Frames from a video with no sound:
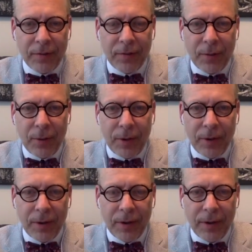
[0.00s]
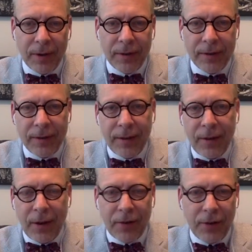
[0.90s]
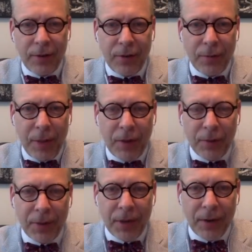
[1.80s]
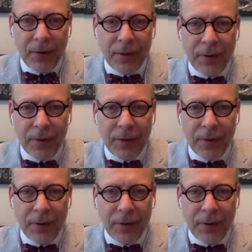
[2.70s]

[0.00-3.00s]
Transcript: or actually just mashed potatoes.